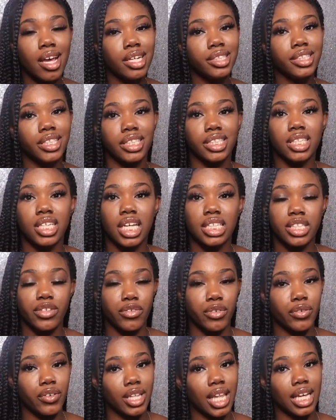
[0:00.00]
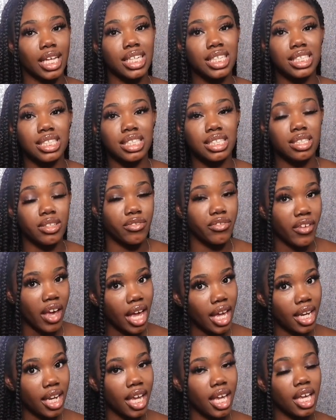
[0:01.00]
Just in case if you feel like it's
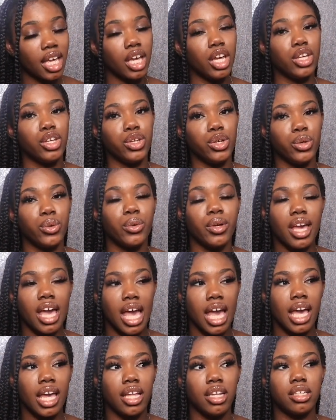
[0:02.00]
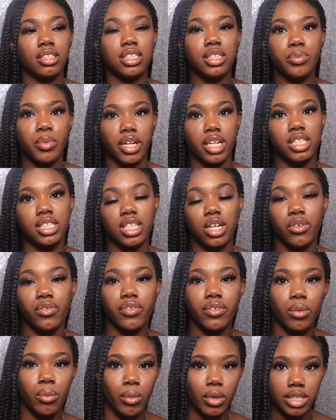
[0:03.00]
fading, you can spray yourself
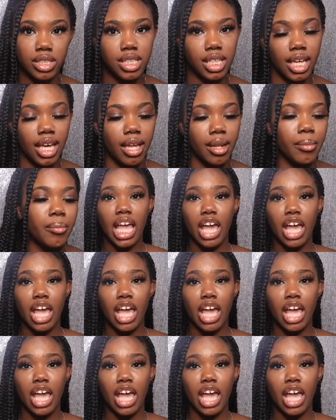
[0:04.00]
once again.